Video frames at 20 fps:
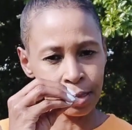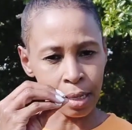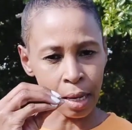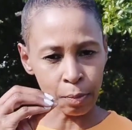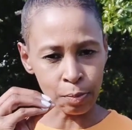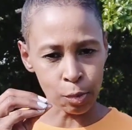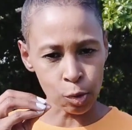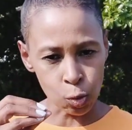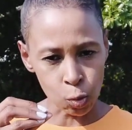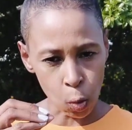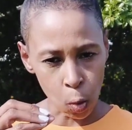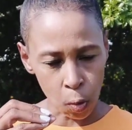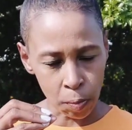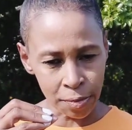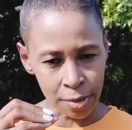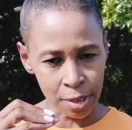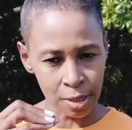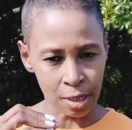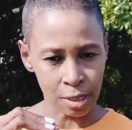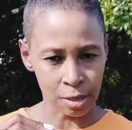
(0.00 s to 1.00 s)

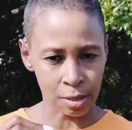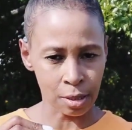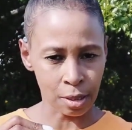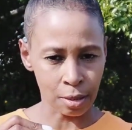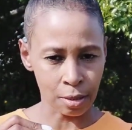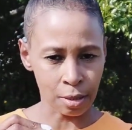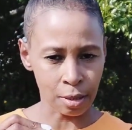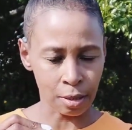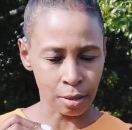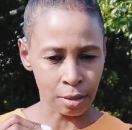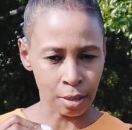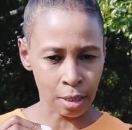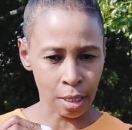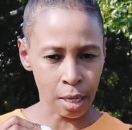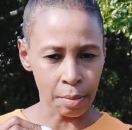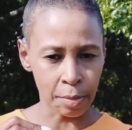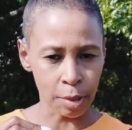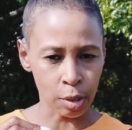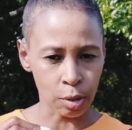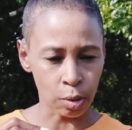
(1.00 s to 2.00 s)
absorbs the
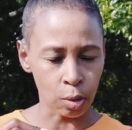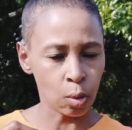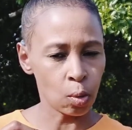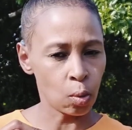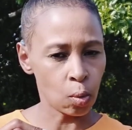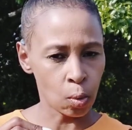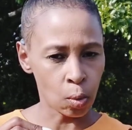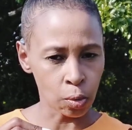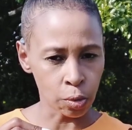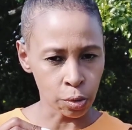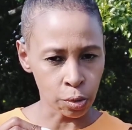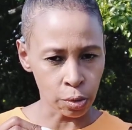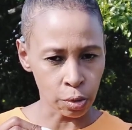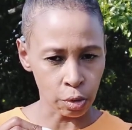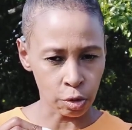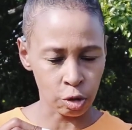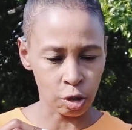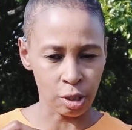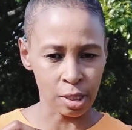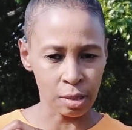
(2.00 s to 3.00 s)
chemical or
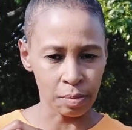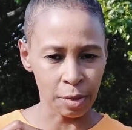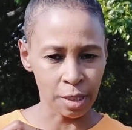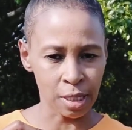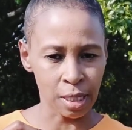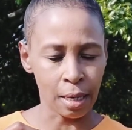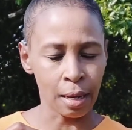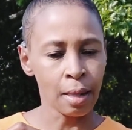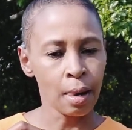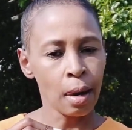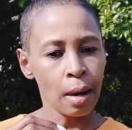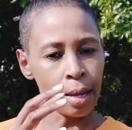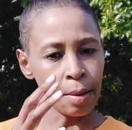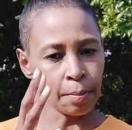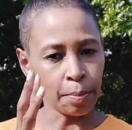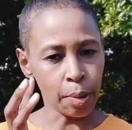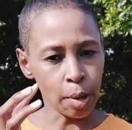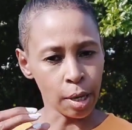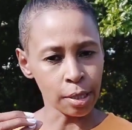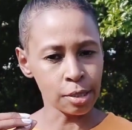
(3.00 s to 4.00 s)
neurotransmitter and
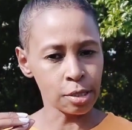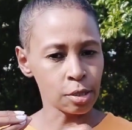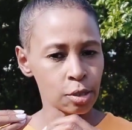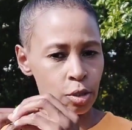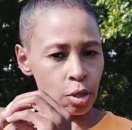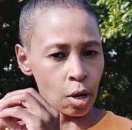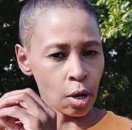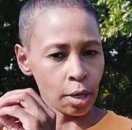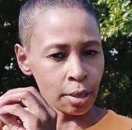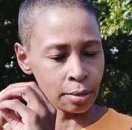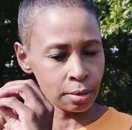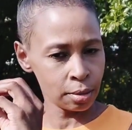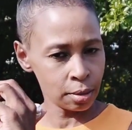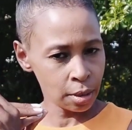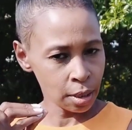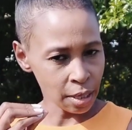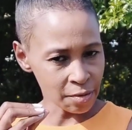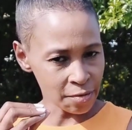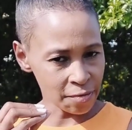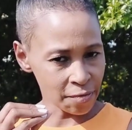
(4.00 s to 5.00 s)
passes it on
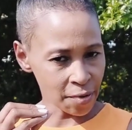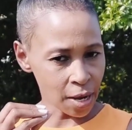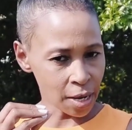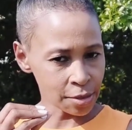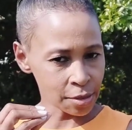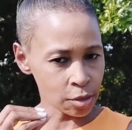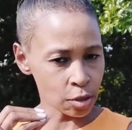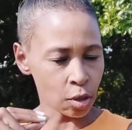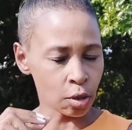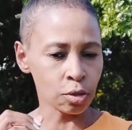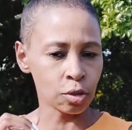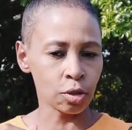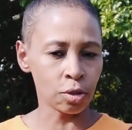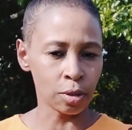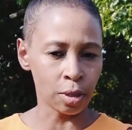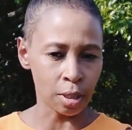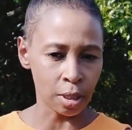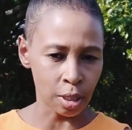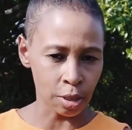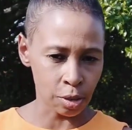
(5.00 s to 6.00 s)
and fires it on to
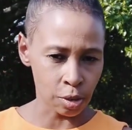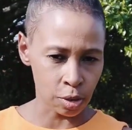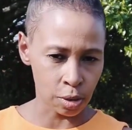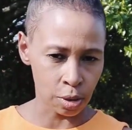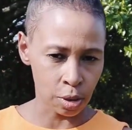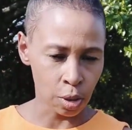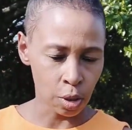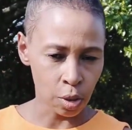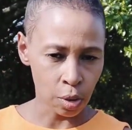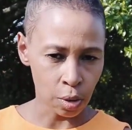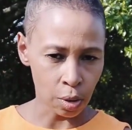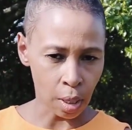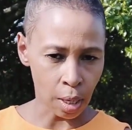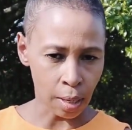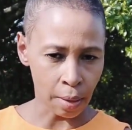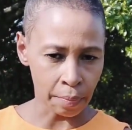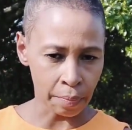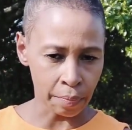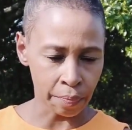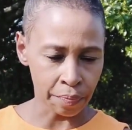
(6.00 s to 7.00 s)
the next
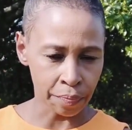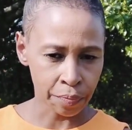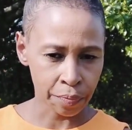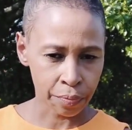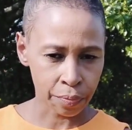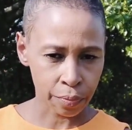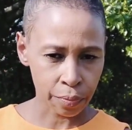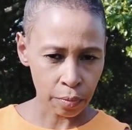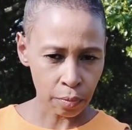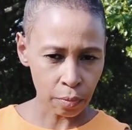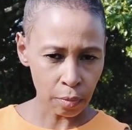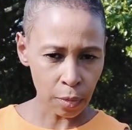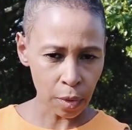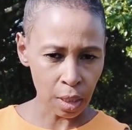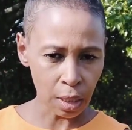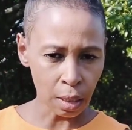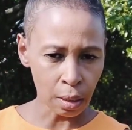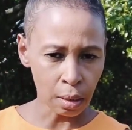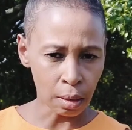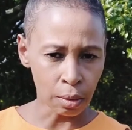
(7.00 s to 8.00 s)
um,
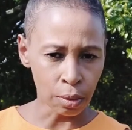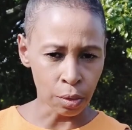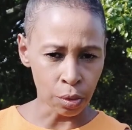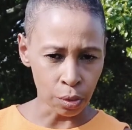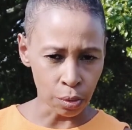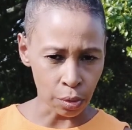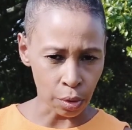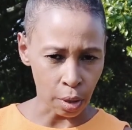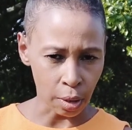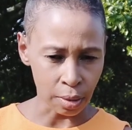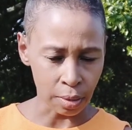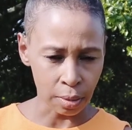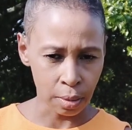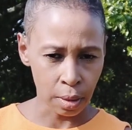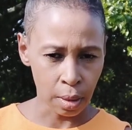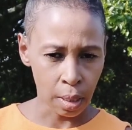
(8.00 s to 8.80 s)
neuron.